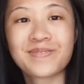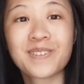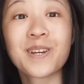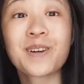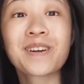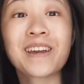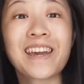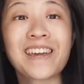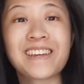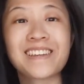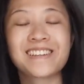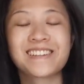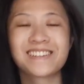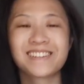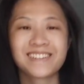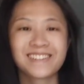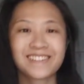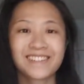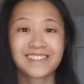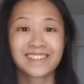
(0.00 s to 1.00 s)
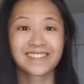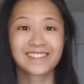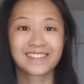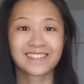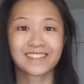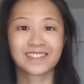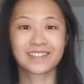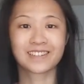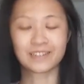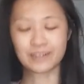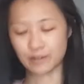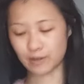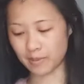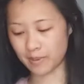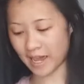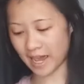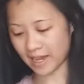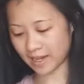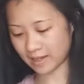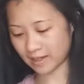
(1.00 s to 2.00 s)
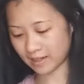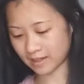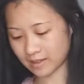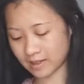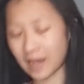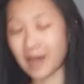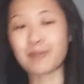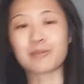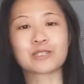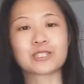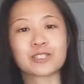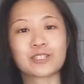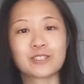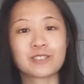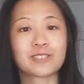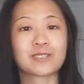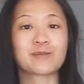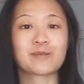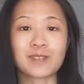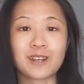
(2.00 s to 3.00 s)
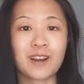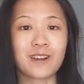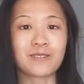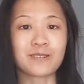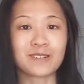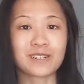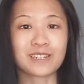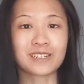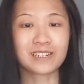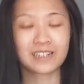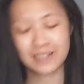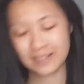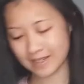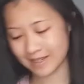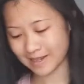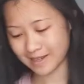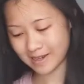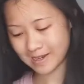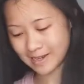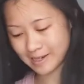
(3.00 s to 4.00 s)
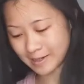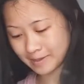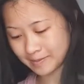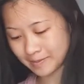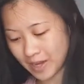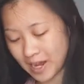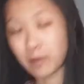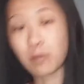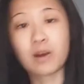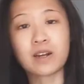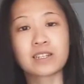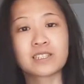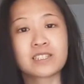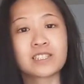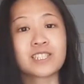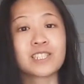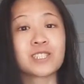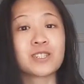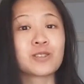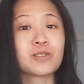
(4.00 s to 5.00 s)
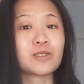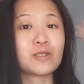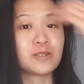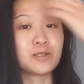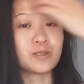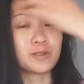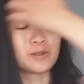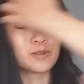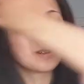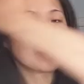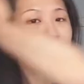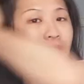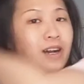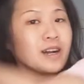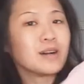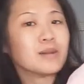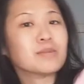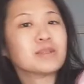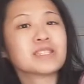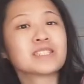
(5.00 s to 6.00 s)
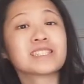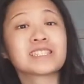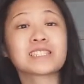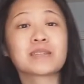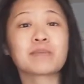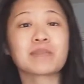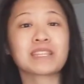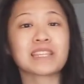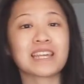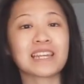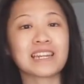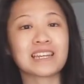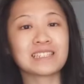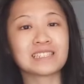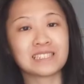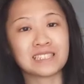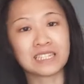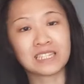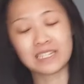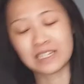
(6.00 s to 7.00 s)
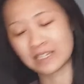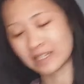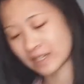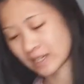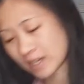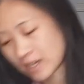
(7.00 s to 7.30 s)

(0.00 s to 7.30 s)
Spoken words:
Okay, we're back. I'm gonna show you some more artwork. I wanted to show you, this is something that I did